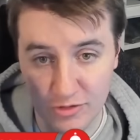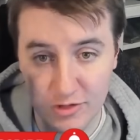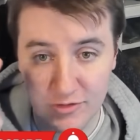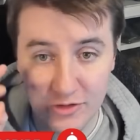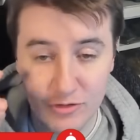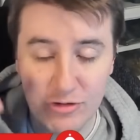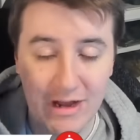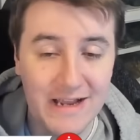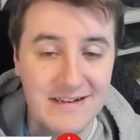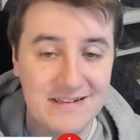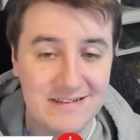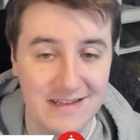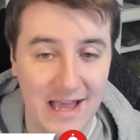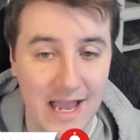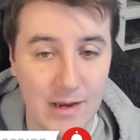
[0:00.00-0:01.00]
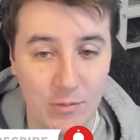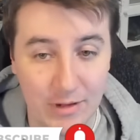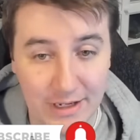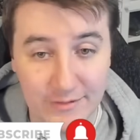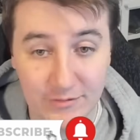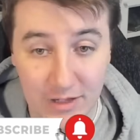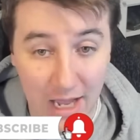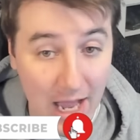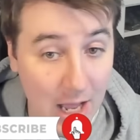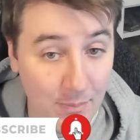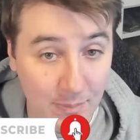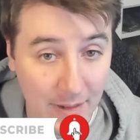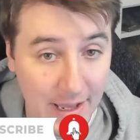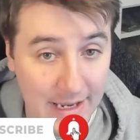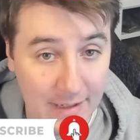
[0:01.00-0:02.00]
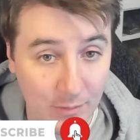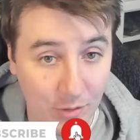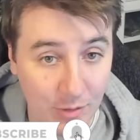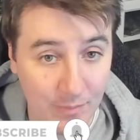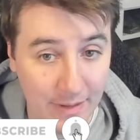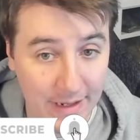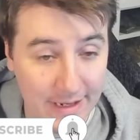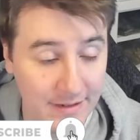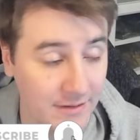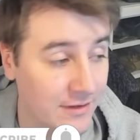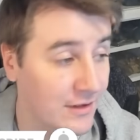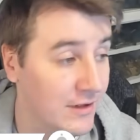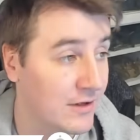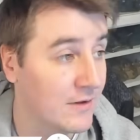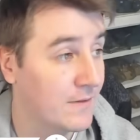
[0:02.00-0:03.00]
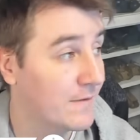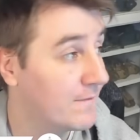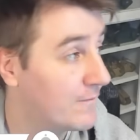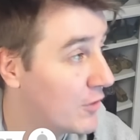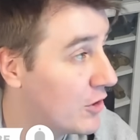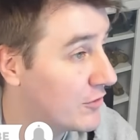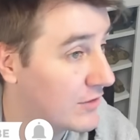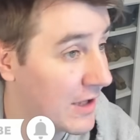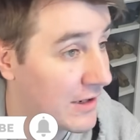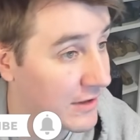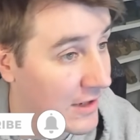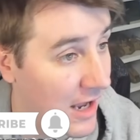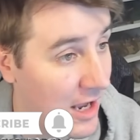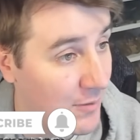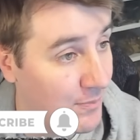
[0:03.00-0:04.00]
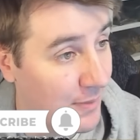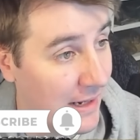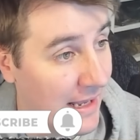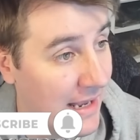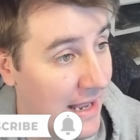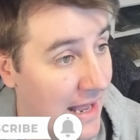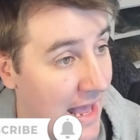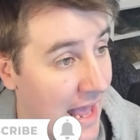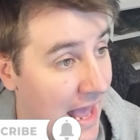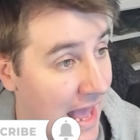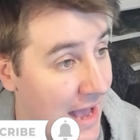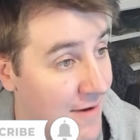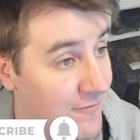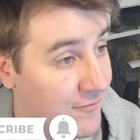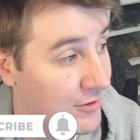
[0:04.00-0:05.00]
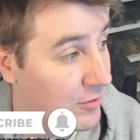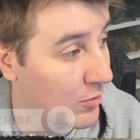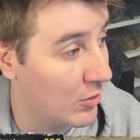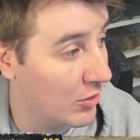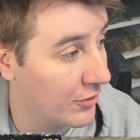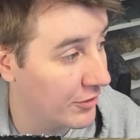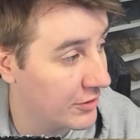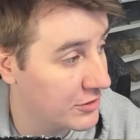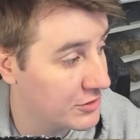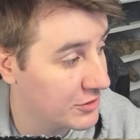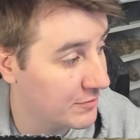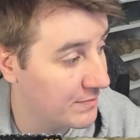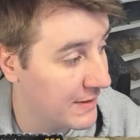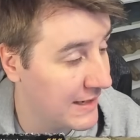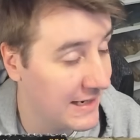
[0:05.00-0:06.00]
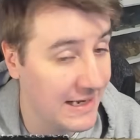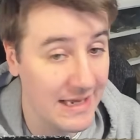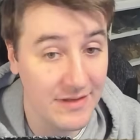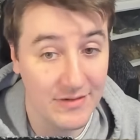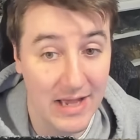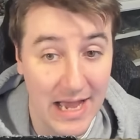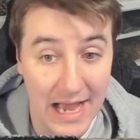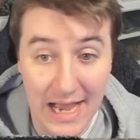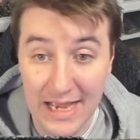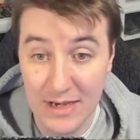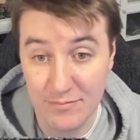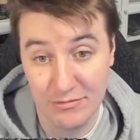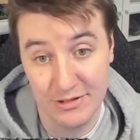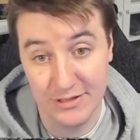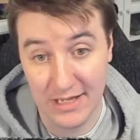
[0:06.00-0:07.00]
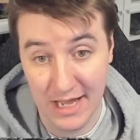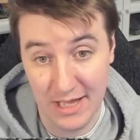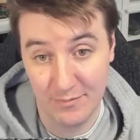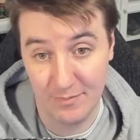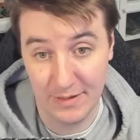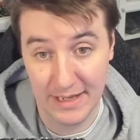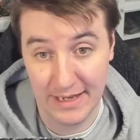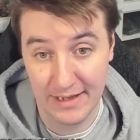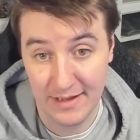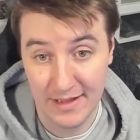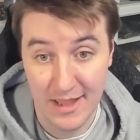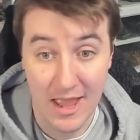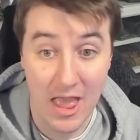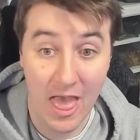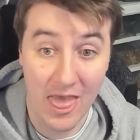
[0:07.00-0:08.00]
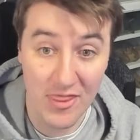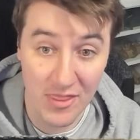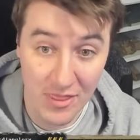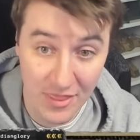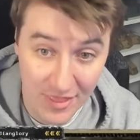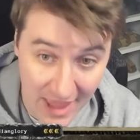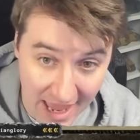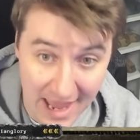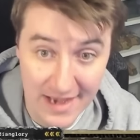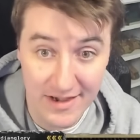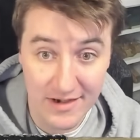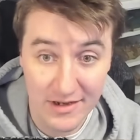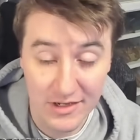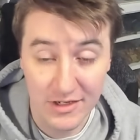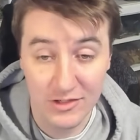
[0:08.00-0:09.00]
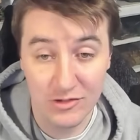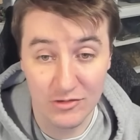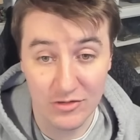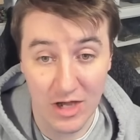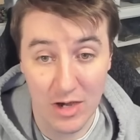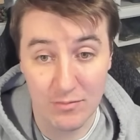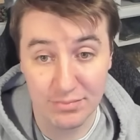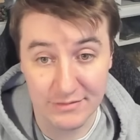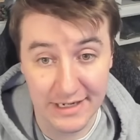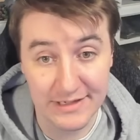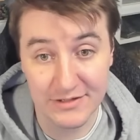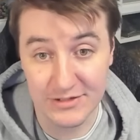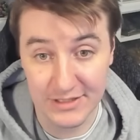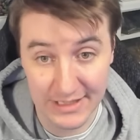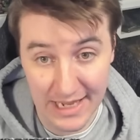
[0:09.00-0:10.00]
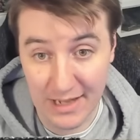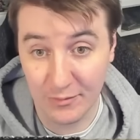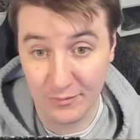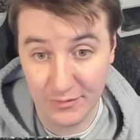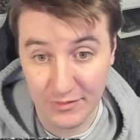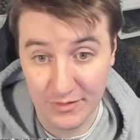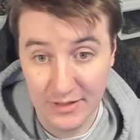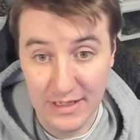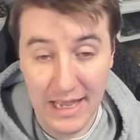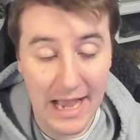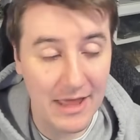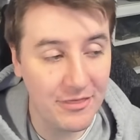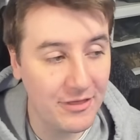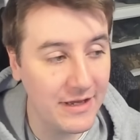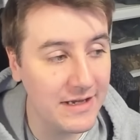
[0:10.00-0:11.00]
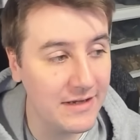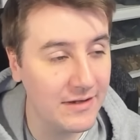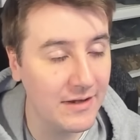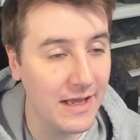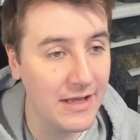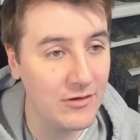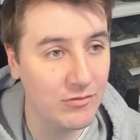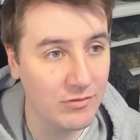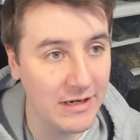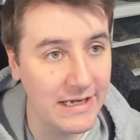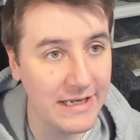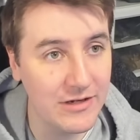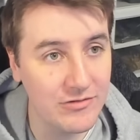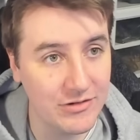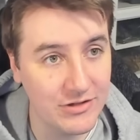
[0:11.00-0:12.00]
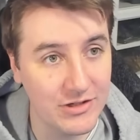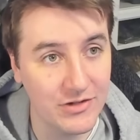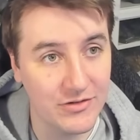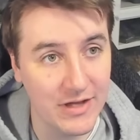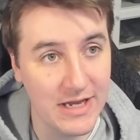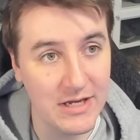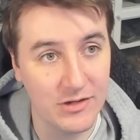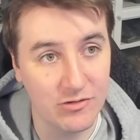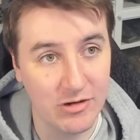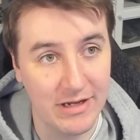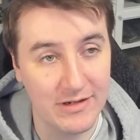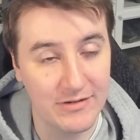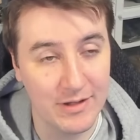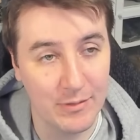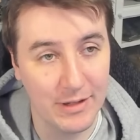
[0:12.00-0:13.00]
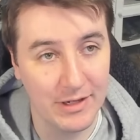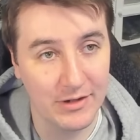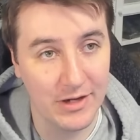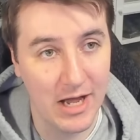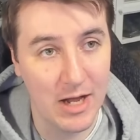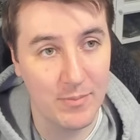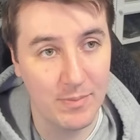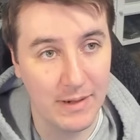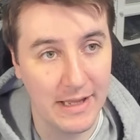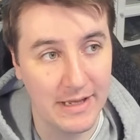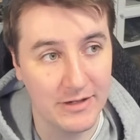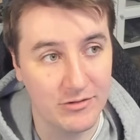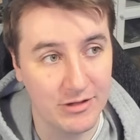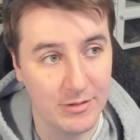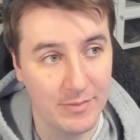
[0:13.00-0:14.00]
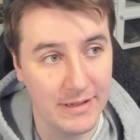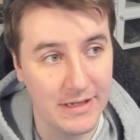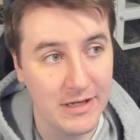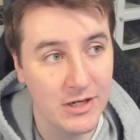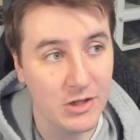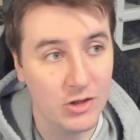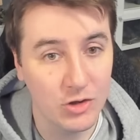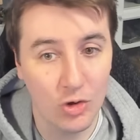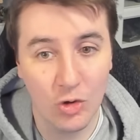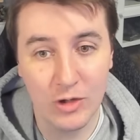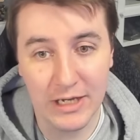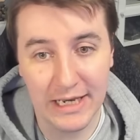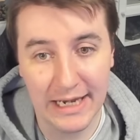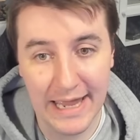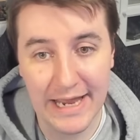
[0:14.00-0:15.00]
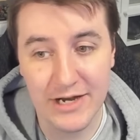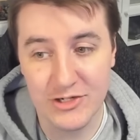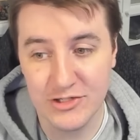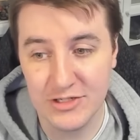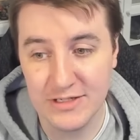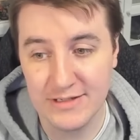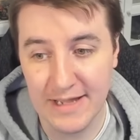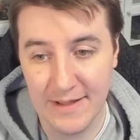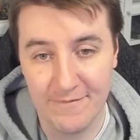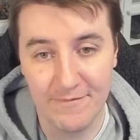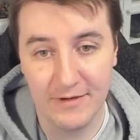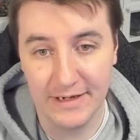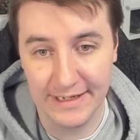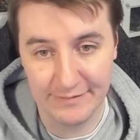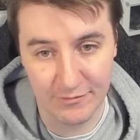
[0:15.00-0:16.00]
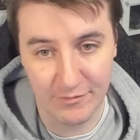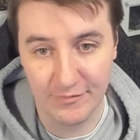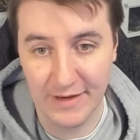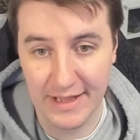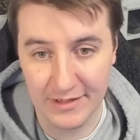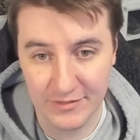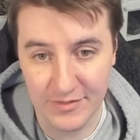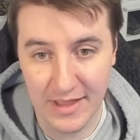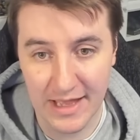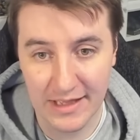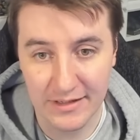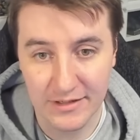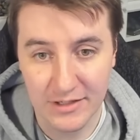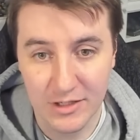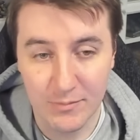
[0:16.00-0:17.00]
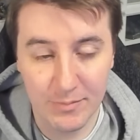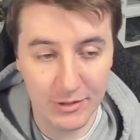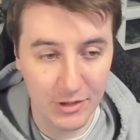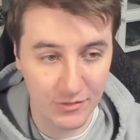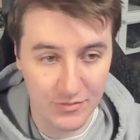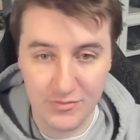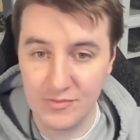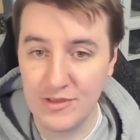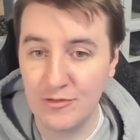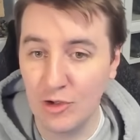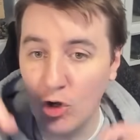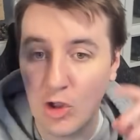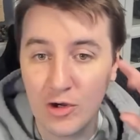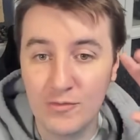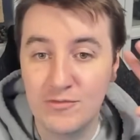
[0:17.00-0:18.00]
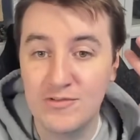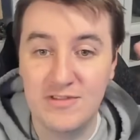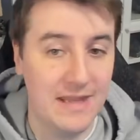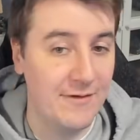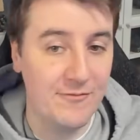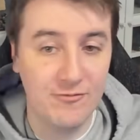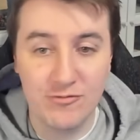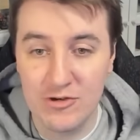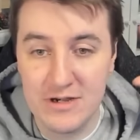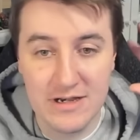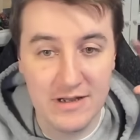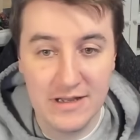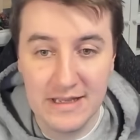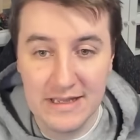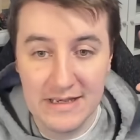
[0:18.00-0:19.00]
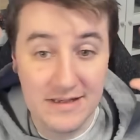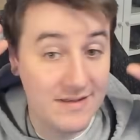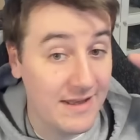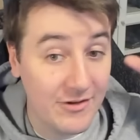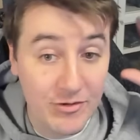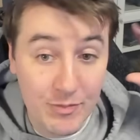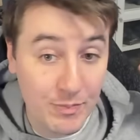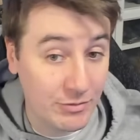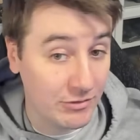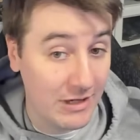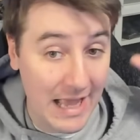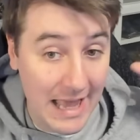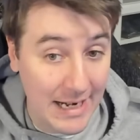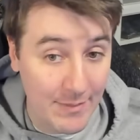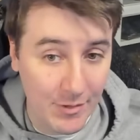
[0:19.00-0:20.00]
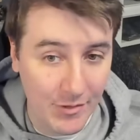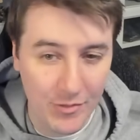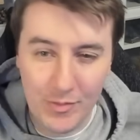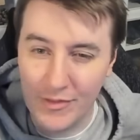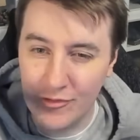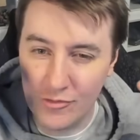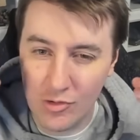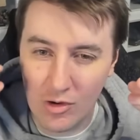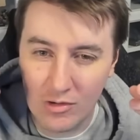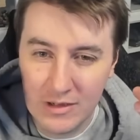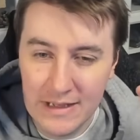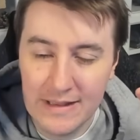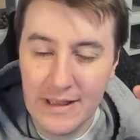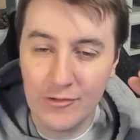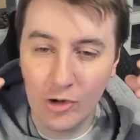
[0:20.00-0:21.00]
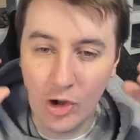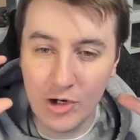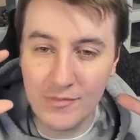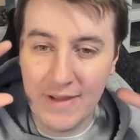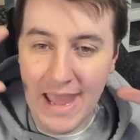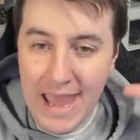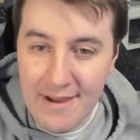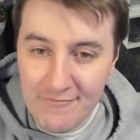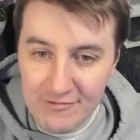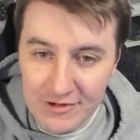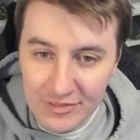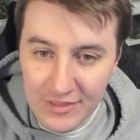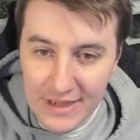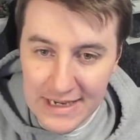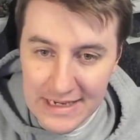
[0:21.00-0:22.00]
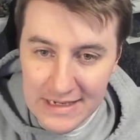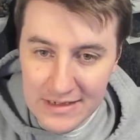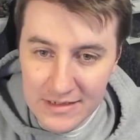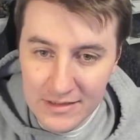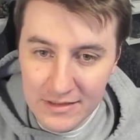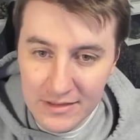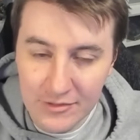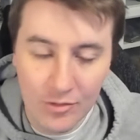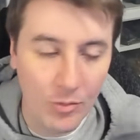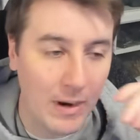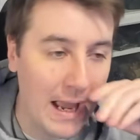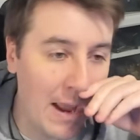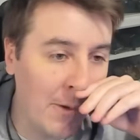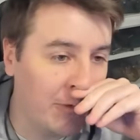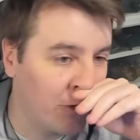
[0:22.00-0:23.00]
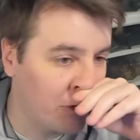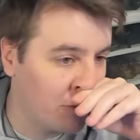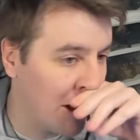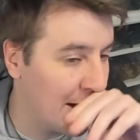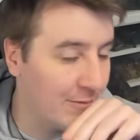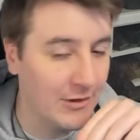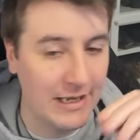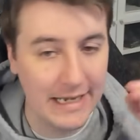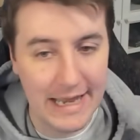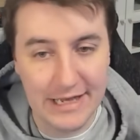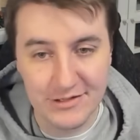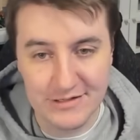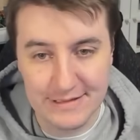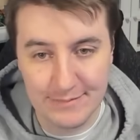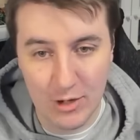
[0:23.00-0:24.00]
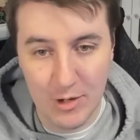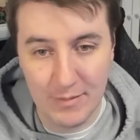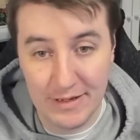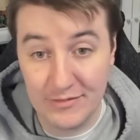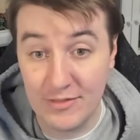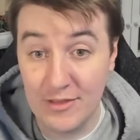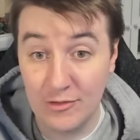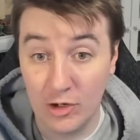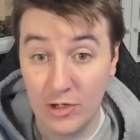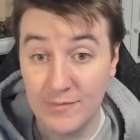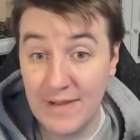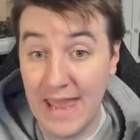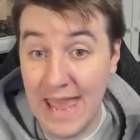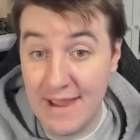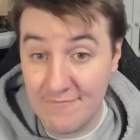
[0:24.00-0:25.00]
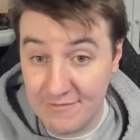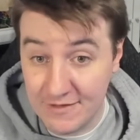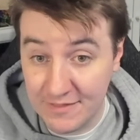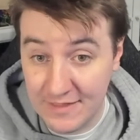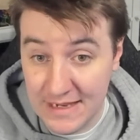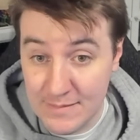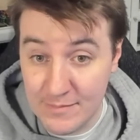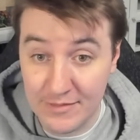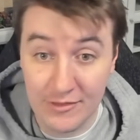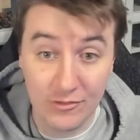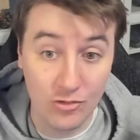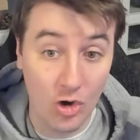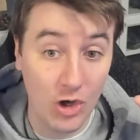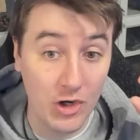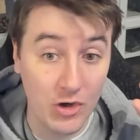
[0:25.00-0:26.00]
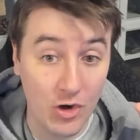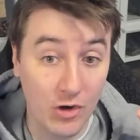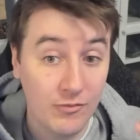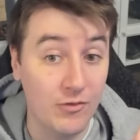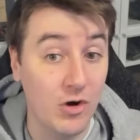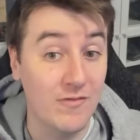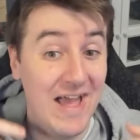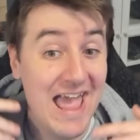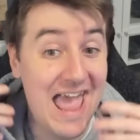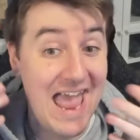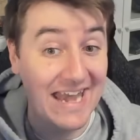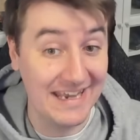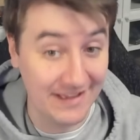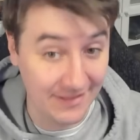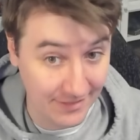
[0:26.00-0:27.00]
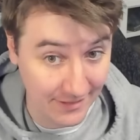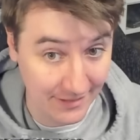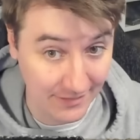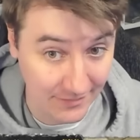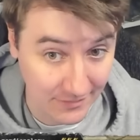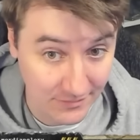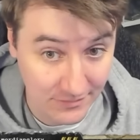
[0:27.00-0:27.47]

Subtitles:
You try and decide what kind of guard player you want to be. The first kind of guard player everyone should be is a hybrid guard player. And then you start branching out. I think it's really interesting you say you're trying to decide what kind of guard player you're trying to be. Your collection definitely reflects that. Because there's a lot of different disparate elements, but there's a lot of everything. The way I would describe your collection at the moment is there's a lot of everything, but there's not enough of anything.